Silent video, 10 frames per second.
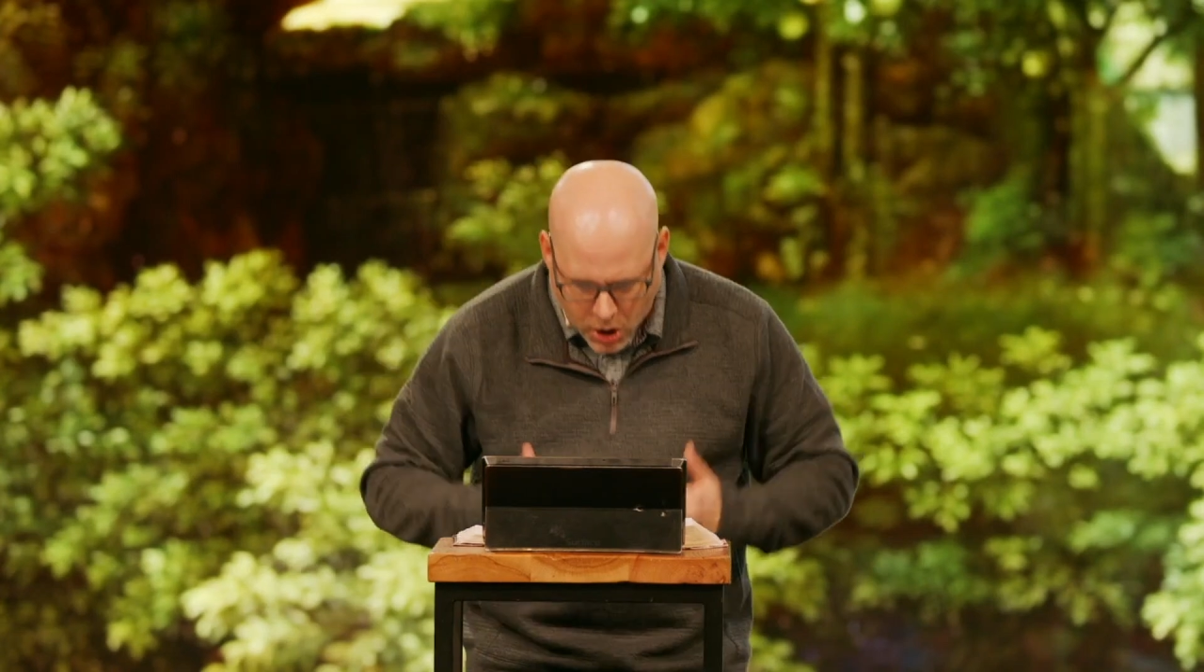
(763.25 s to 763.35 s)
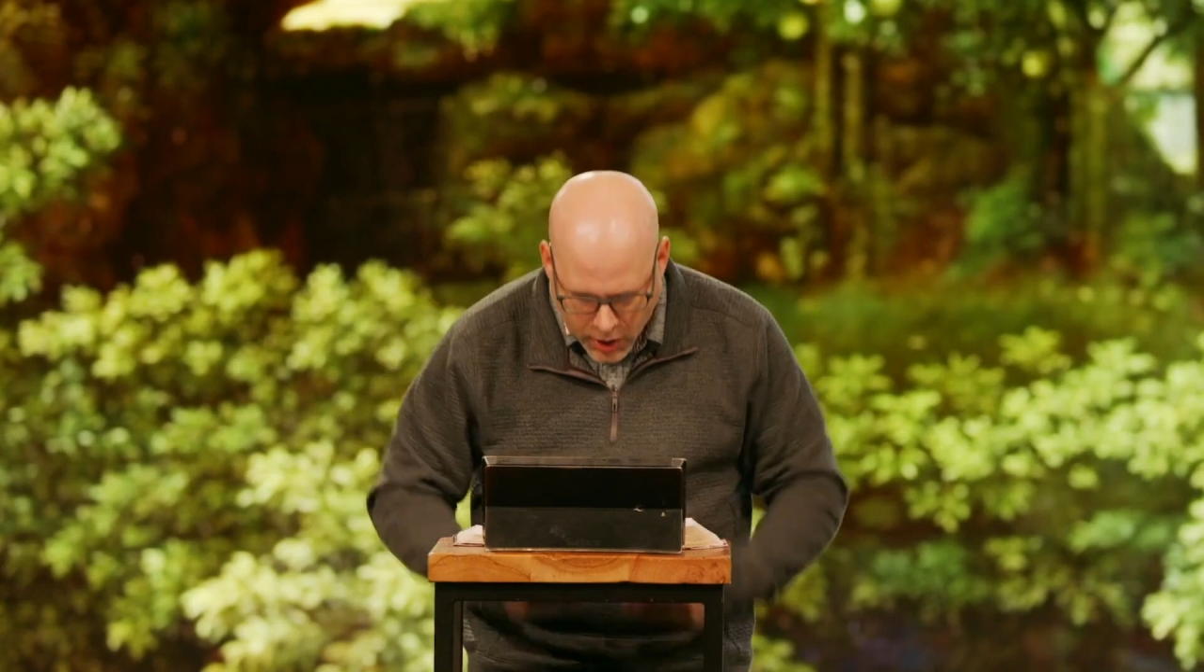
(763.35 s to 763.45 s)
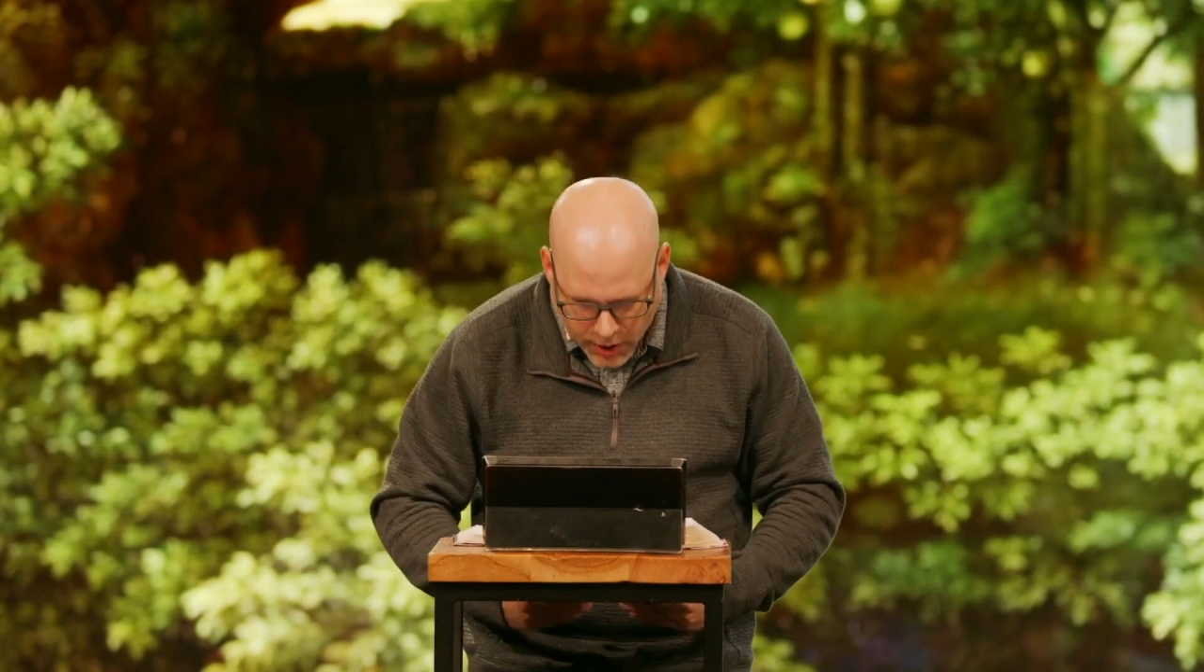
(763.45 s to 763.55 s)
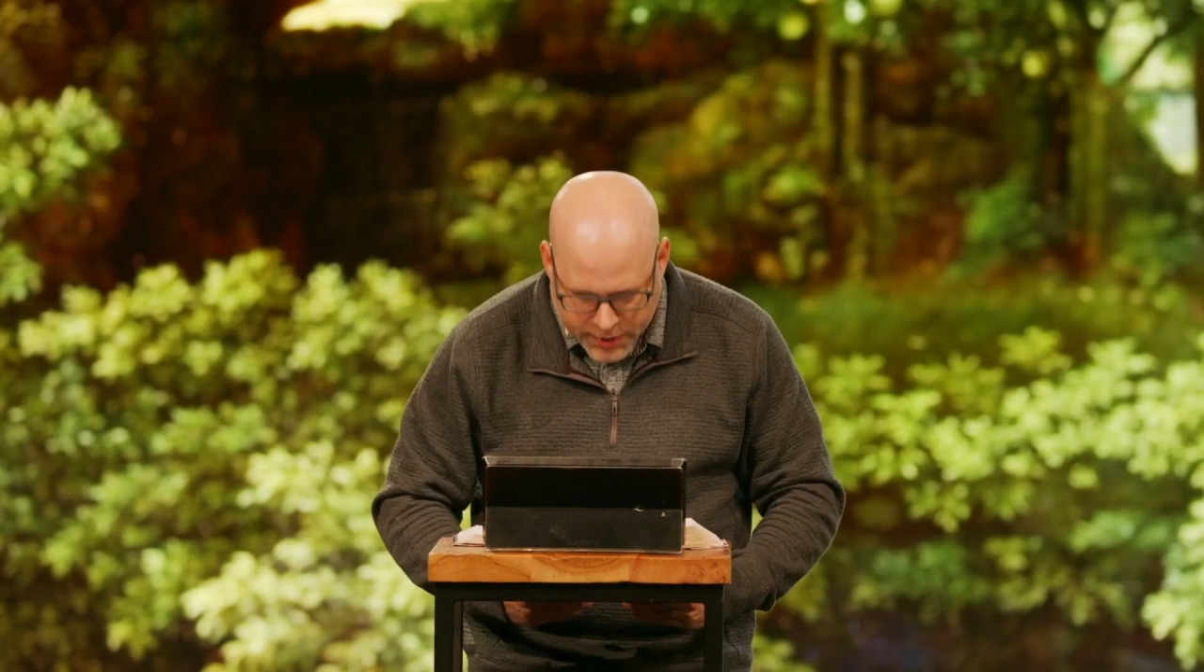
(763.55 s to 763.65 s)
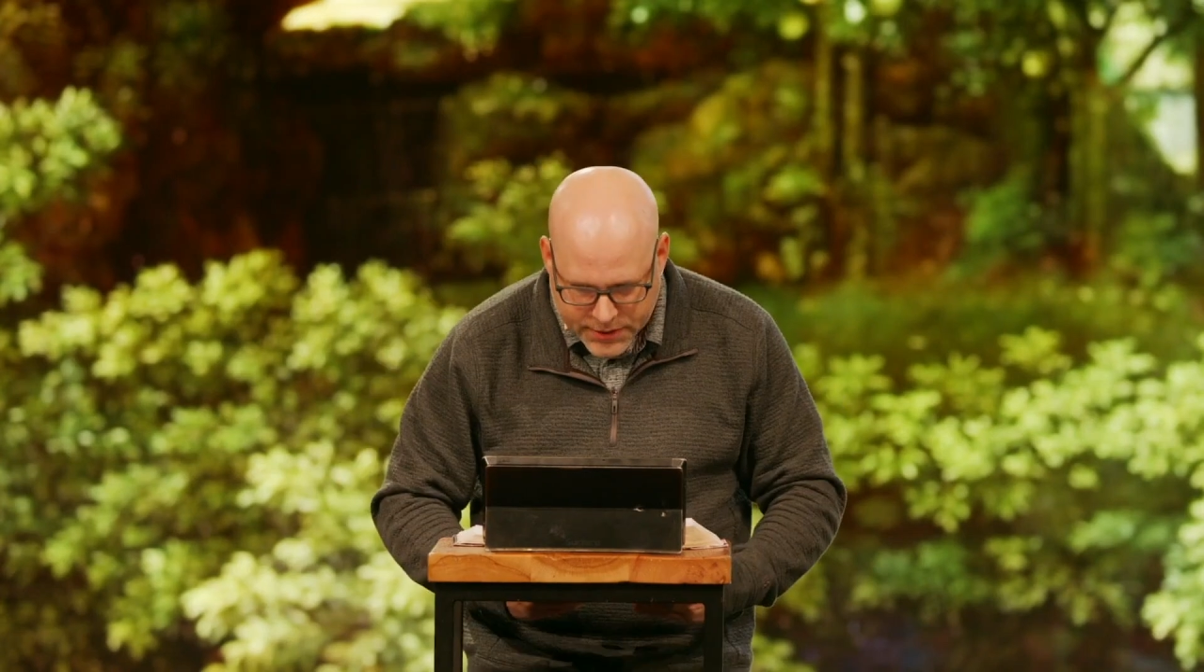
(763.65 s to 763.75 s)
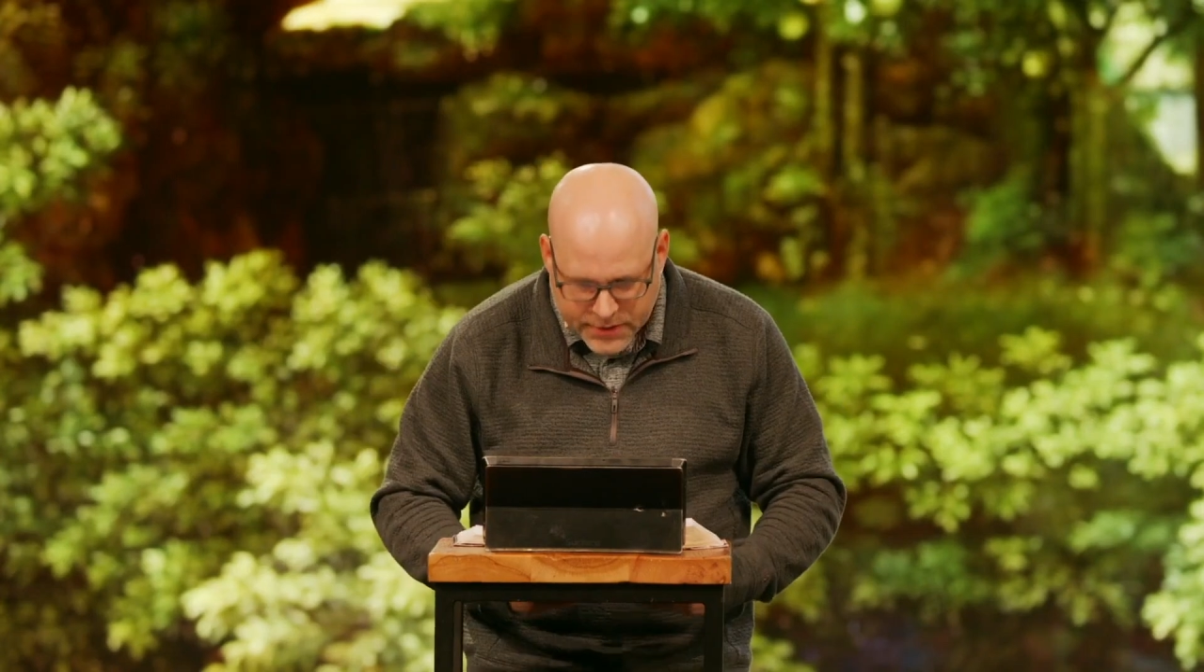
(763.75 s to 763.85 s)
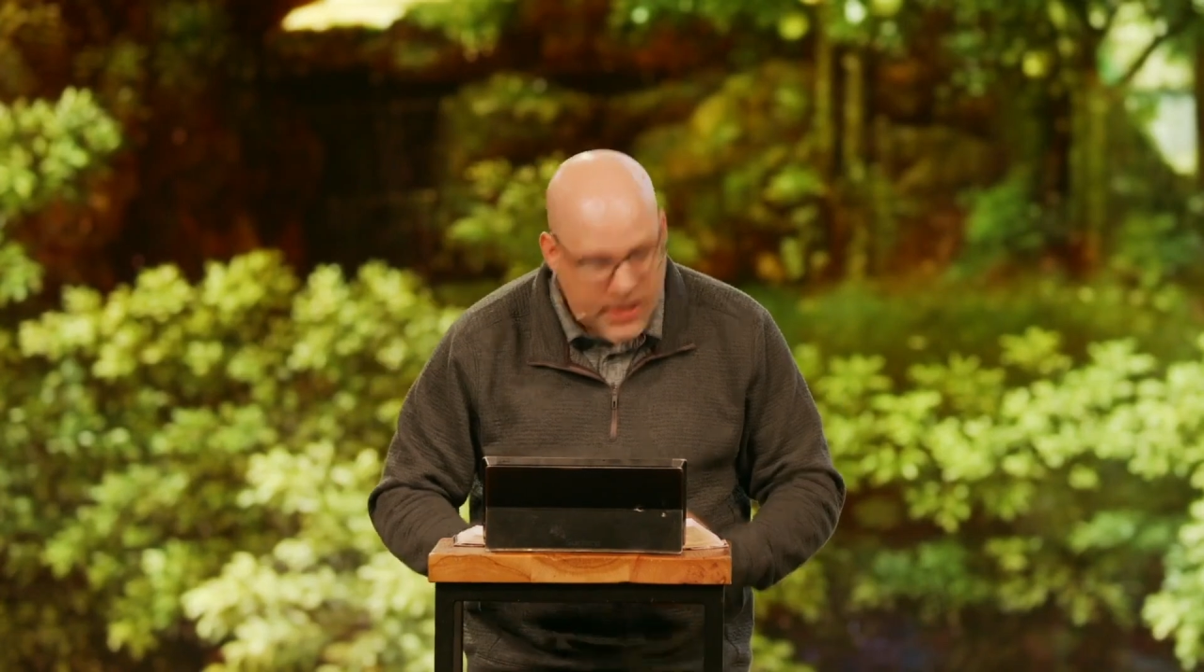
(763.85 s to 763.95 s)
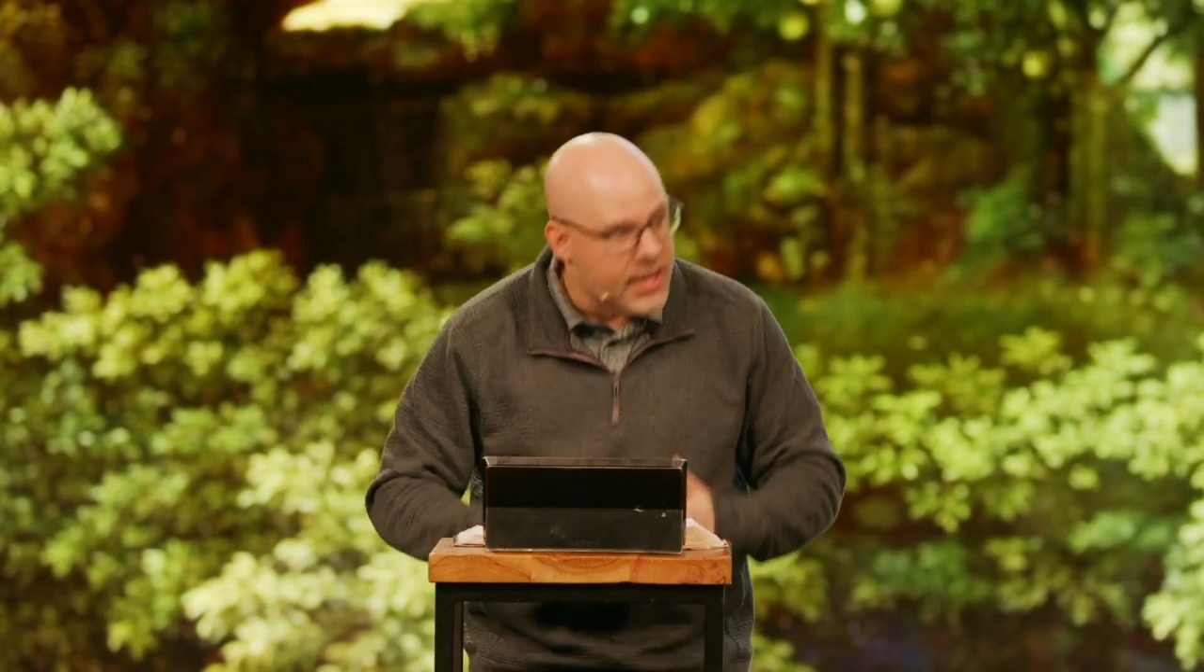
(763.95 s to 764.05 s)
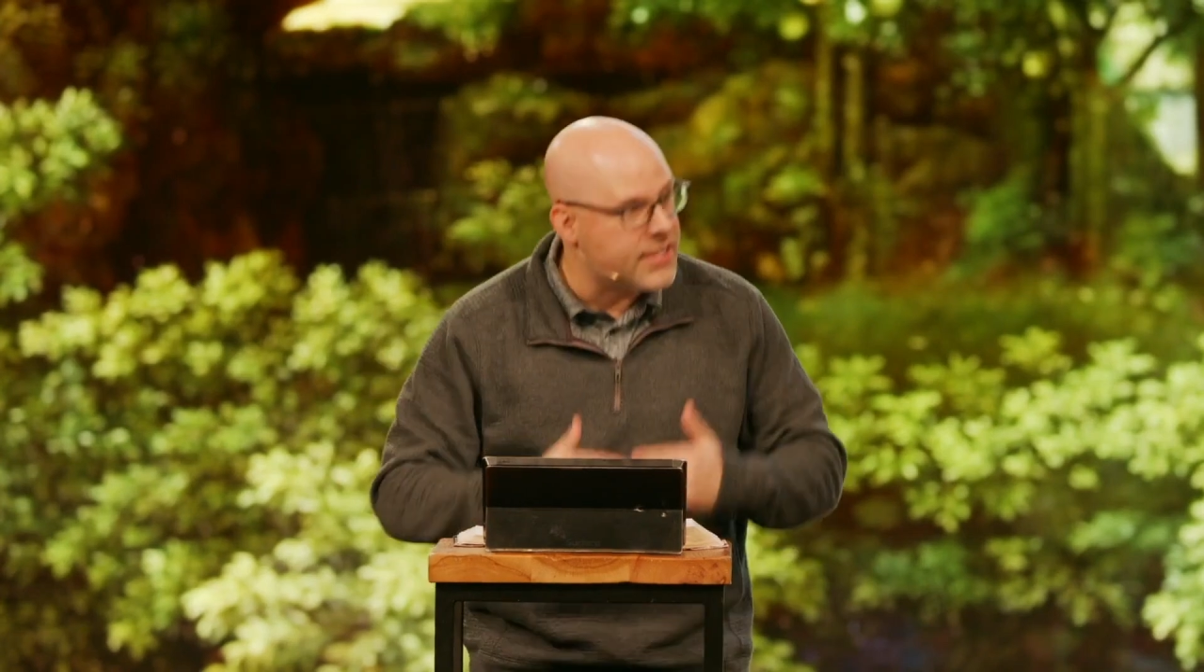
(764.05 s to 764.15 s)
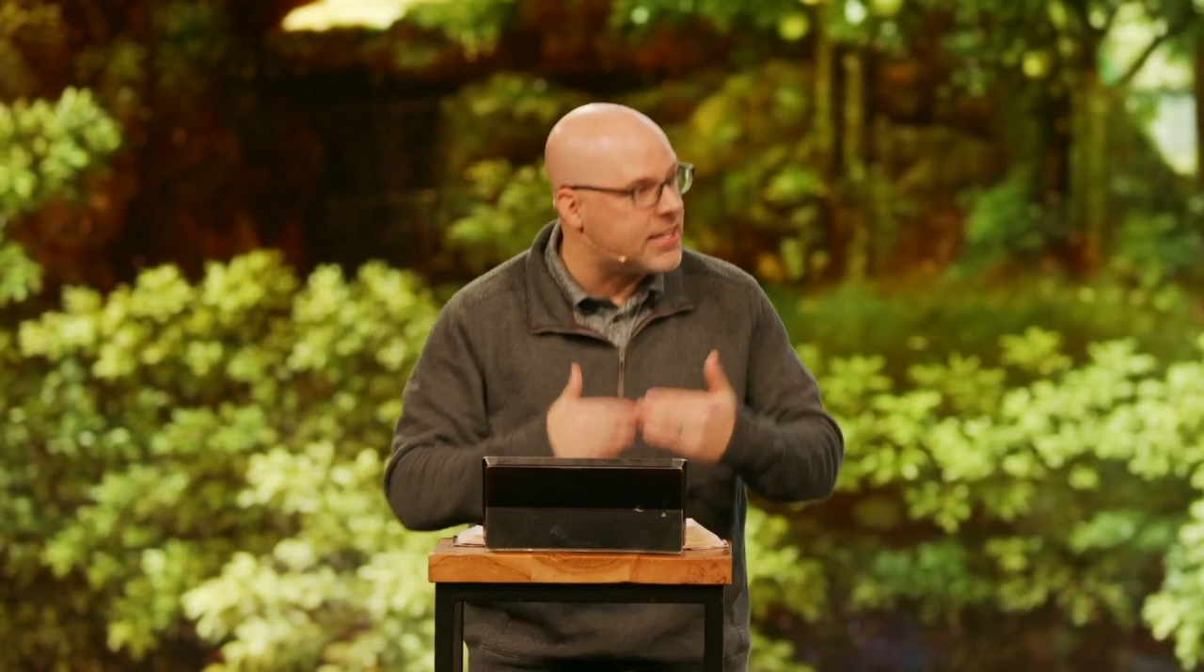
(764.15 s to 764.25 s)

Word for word: us is